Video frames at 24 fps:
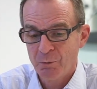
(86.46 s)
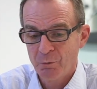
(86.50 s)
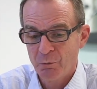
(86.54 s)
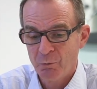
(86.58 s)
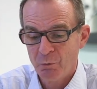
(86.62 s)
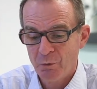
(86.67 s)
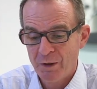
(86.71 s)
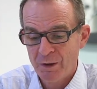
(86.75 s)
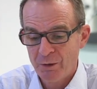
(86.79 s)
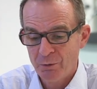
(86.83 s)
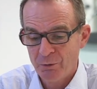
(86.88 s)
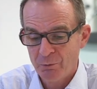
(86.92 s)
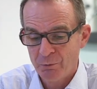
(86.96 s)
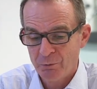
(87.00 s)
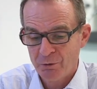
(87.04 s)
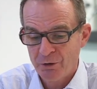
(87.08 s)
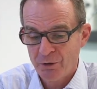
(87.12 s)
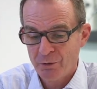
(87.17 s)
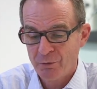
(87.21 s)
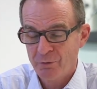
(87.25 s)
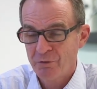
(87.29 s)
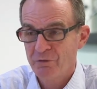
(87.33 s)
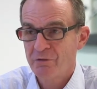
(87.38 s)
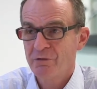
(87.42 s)

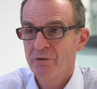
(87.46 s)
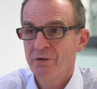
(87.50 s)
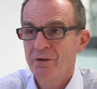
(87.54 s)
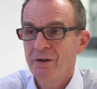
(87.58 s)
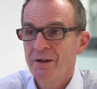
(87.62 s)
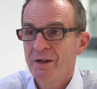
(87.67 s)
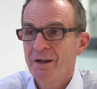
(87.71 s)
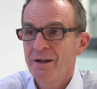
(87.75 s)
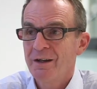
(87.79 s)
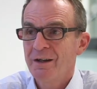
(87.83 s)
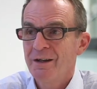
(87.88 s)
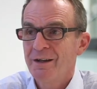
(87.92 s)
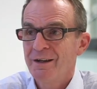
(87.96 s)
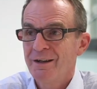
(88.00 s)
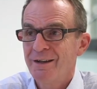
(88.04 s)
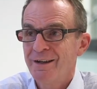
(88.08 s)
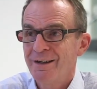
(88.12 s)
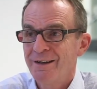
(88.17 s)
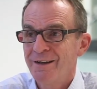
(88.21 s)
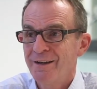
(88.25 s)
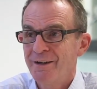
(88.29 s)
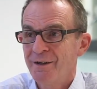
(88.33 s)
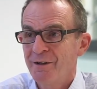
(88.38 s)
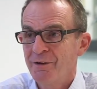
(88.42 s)
well-used
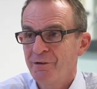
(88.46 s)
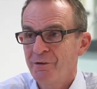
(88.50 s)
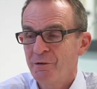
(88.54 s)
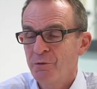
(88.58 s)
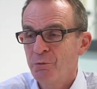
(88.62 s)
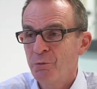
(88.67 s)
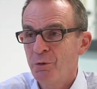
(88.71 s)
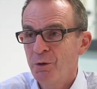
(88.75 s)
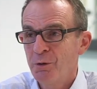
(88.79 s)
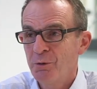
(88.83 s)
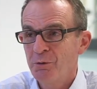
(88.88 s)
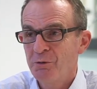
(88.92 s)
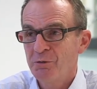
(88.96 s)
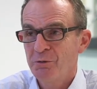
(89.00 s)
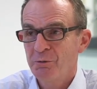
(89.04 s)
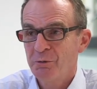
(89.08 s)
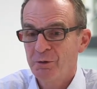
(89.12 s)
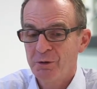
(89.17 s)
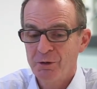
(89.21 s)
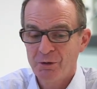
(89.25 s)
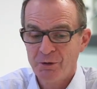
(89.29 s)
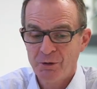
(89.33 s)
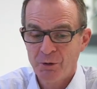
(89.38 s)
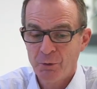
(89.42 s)
quote
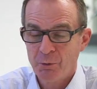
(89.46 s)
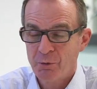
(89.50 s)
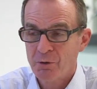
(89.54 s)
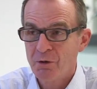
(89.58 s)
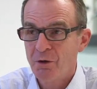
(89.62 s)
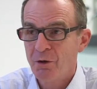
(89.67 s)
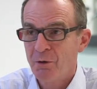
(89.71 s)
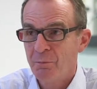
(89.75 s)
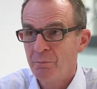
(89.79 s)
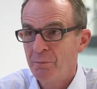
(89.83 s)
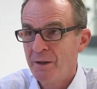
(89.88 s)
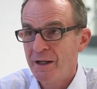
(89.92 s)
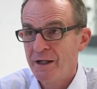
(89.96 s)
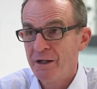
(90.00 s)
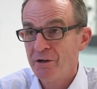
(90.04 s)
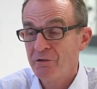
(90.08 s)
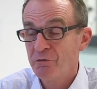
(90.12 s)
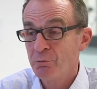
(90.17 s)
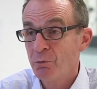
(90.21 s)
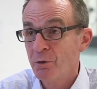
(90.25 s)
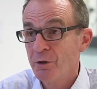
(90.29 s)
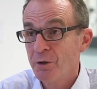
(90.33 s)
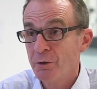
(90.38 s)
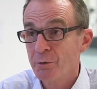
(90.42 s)
that you can't
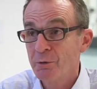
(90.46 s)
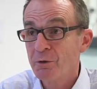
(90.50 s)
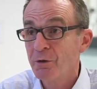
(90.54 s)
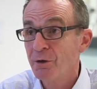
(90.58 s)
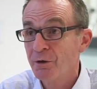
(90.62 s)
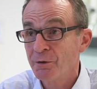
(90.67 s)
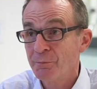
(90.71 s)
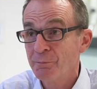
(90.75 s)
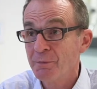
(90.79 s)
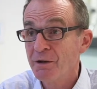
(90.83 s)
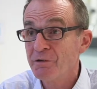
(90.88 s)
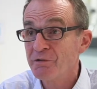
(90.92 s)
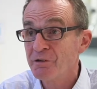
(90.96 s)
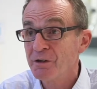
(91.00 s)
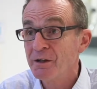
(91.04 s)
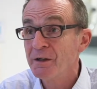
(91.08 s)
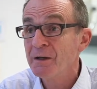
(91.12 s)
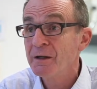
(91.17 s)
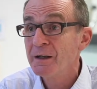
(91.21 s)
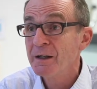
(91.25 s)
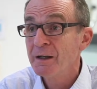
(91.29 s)
manage what you can't measure,